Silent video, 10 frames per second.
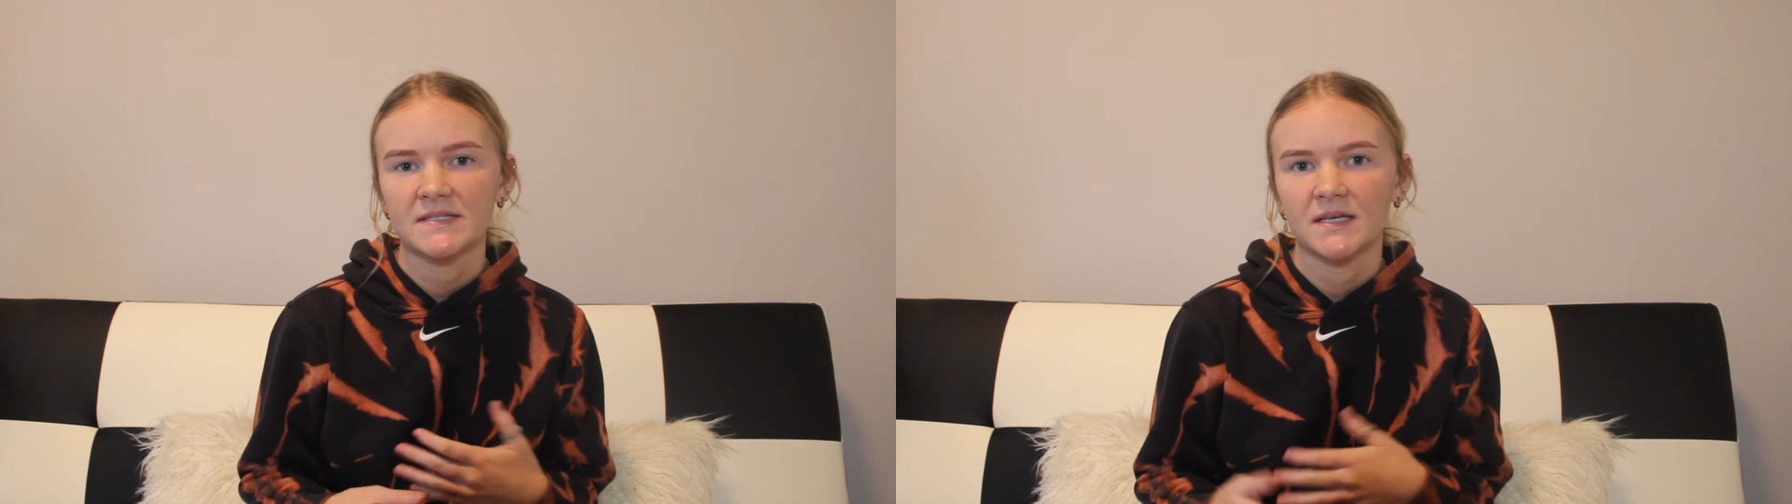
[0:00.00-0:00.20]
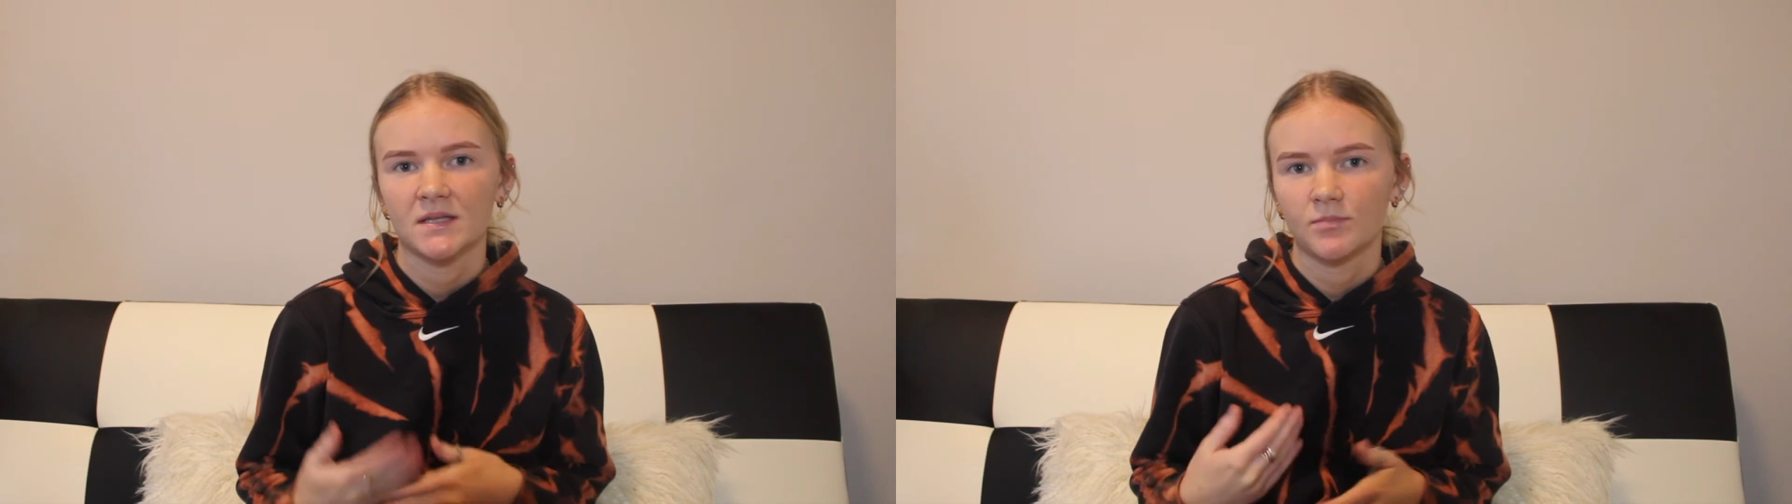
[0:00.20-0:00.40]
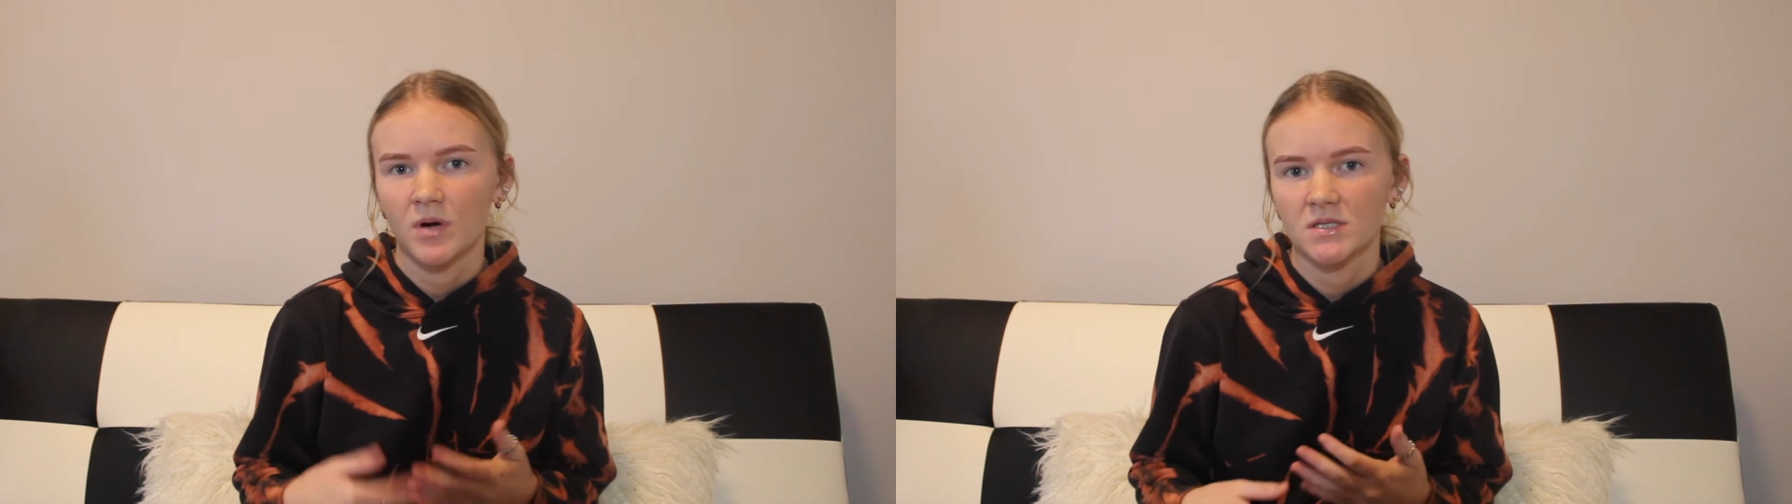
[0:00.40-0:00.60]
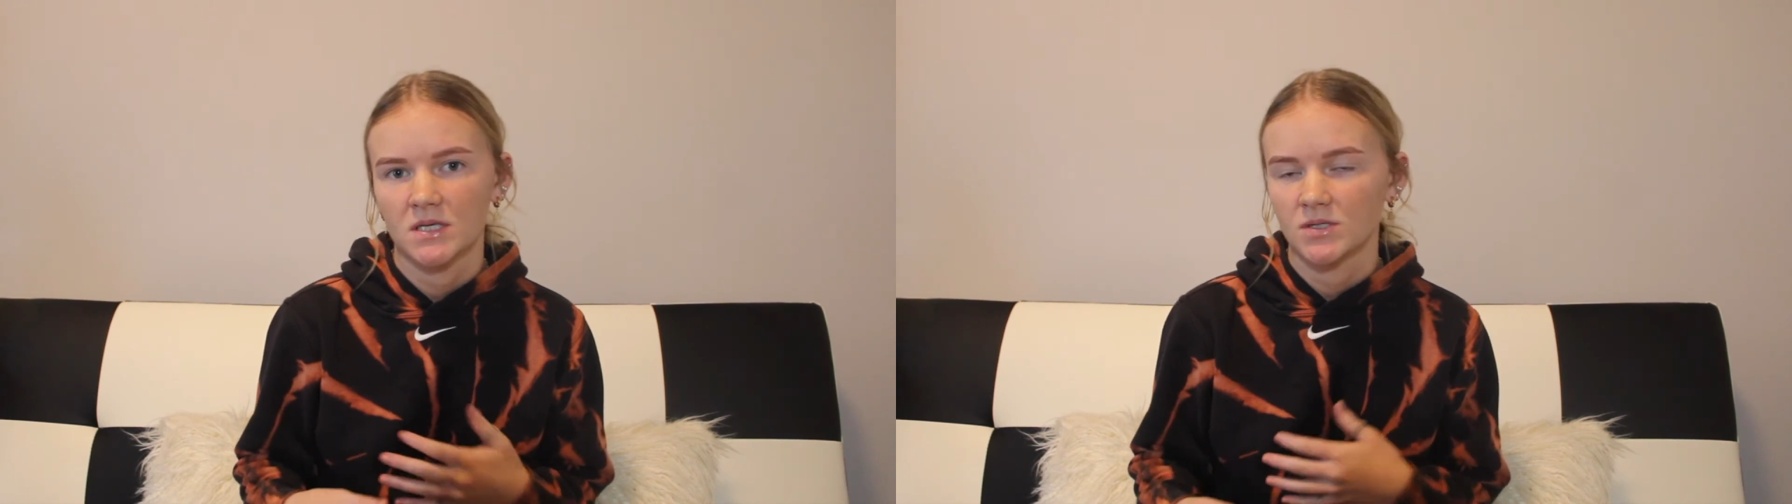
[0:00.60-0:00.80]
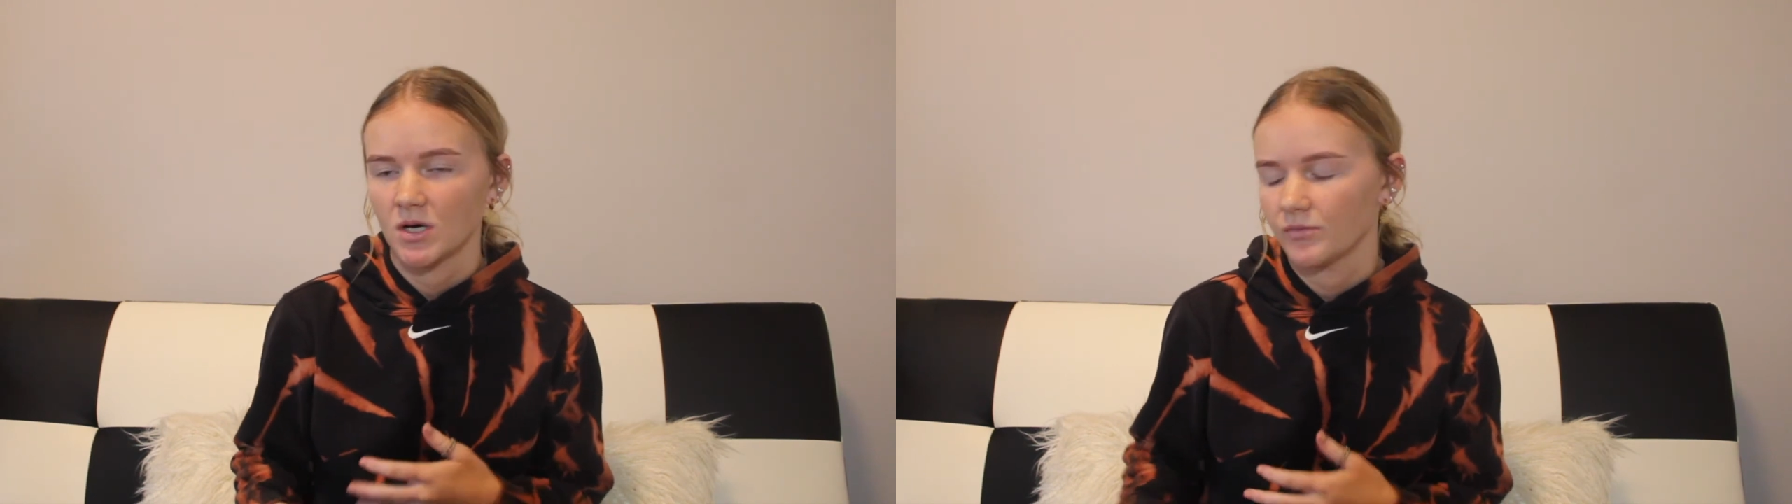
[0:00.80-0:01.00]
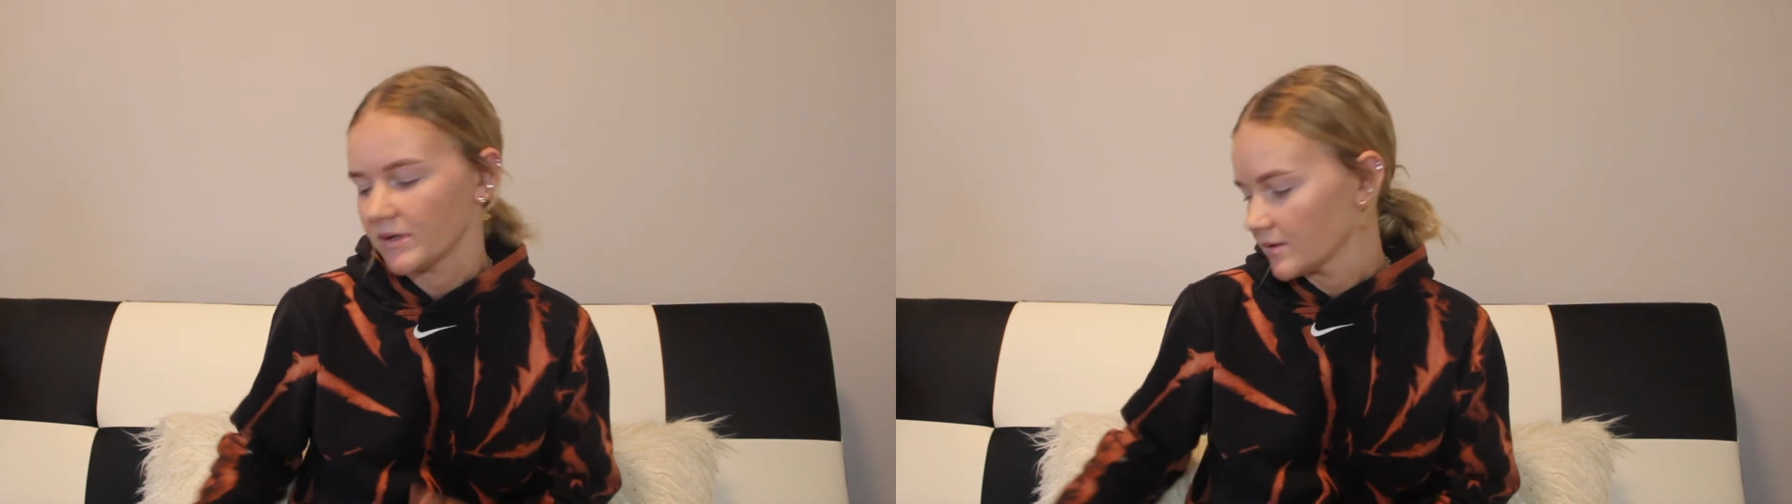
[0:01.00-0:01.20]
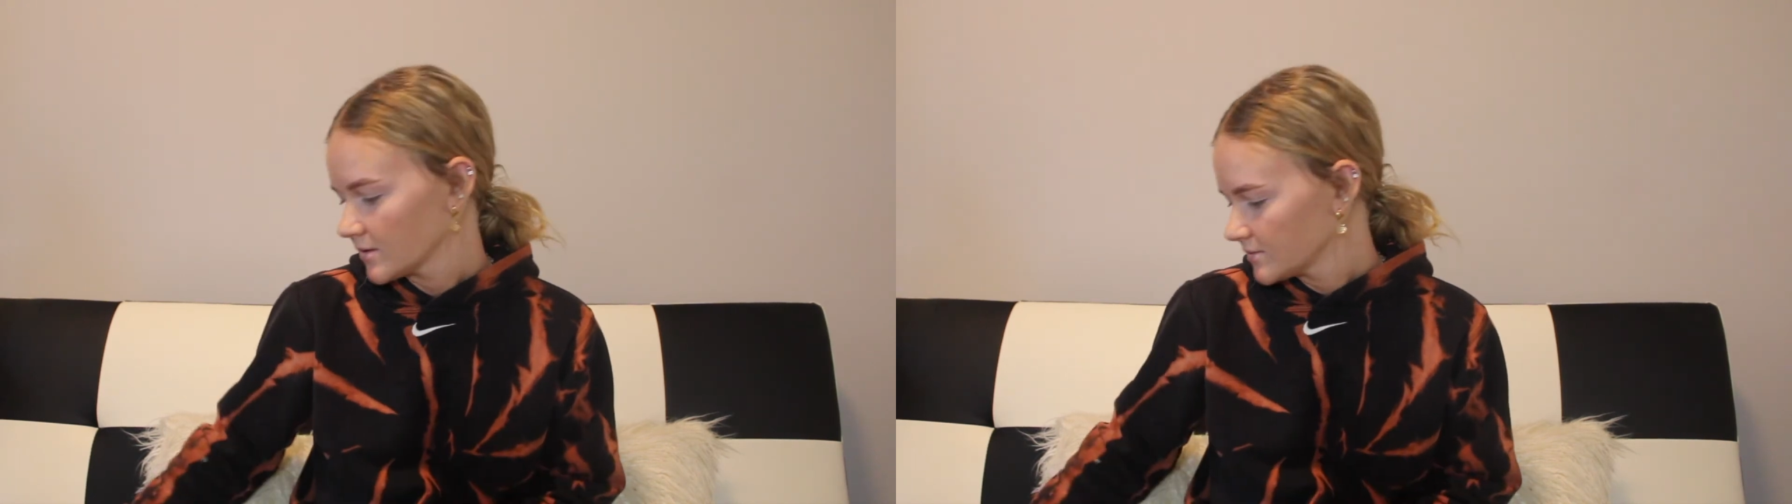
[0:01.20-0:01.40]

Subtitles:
to get the process going.